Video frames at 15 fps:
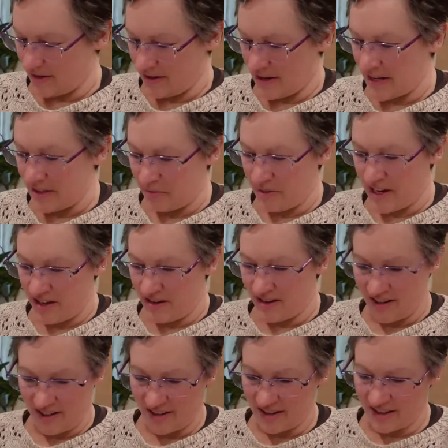as a
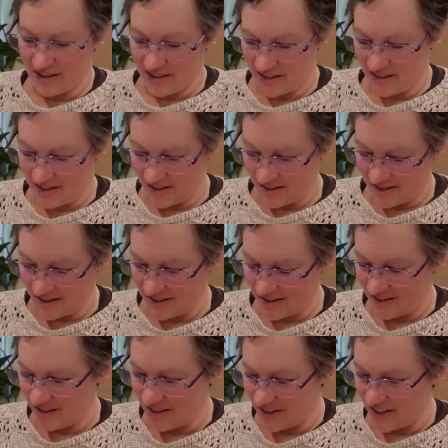parent,
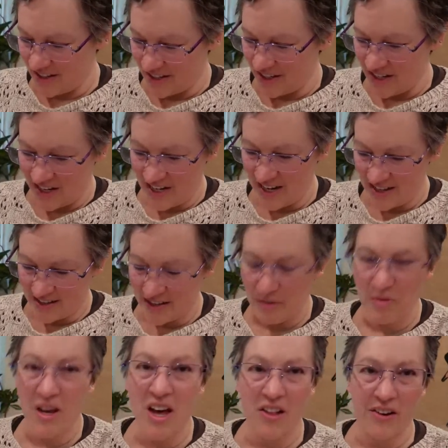you need some
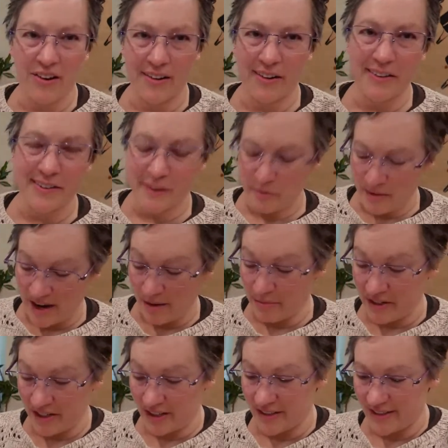color and some
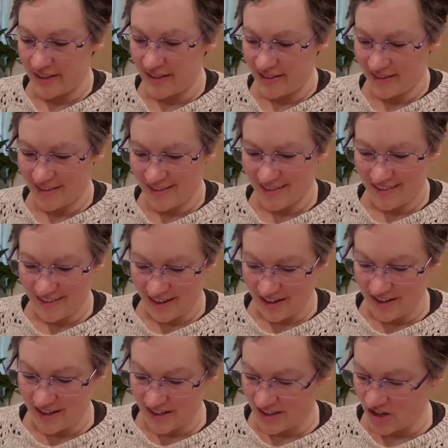happiness,
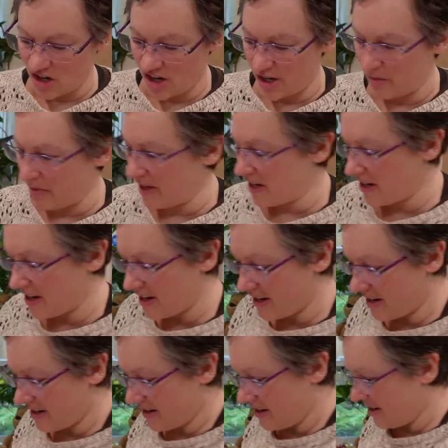because it's hard being a
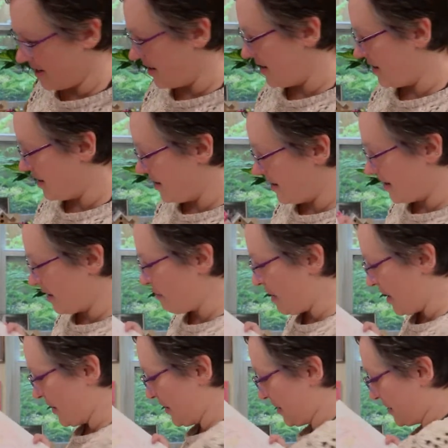
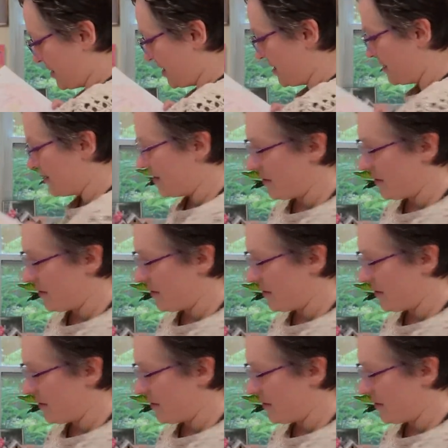parent.